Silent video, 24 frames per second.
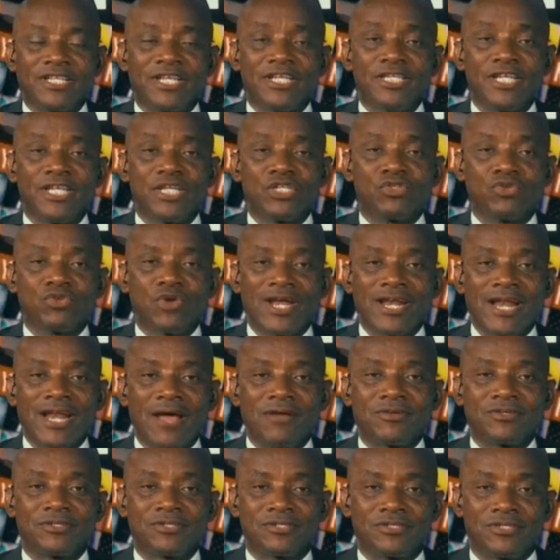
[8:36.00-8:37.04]
they needed to
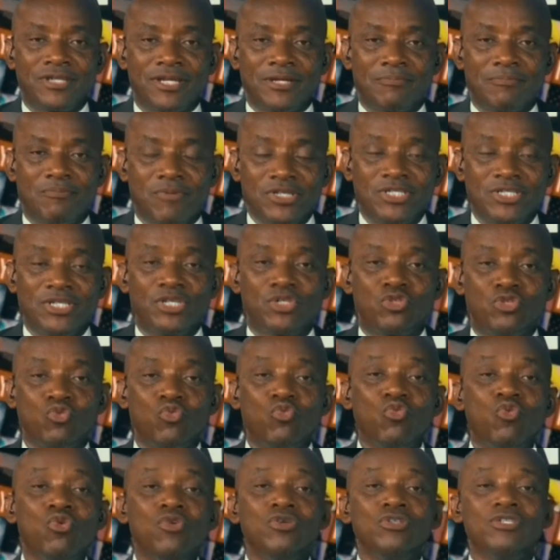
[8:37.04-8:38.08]
announce that the president
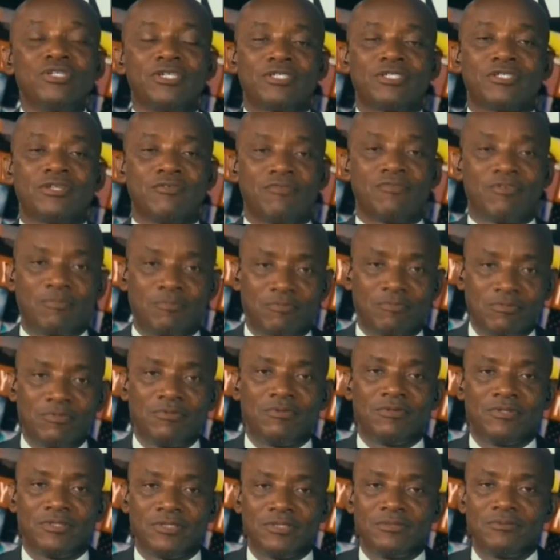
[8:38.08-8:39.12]
would reshuffle
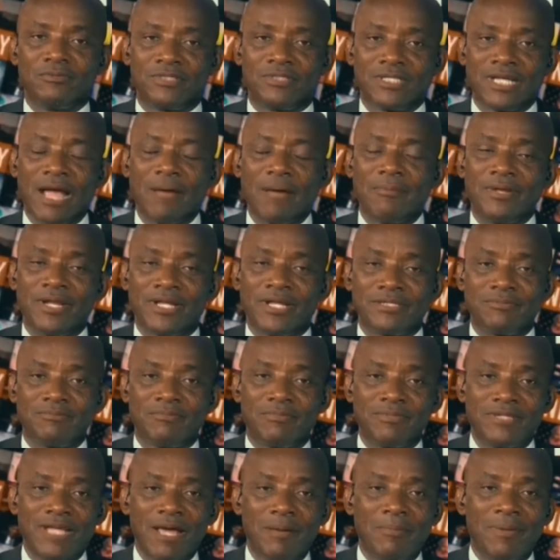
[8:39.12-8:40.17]
cabinet,
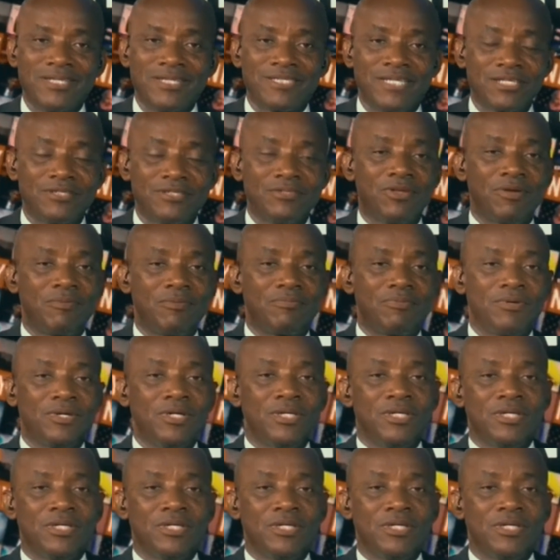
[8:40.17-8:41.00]
thereby setting up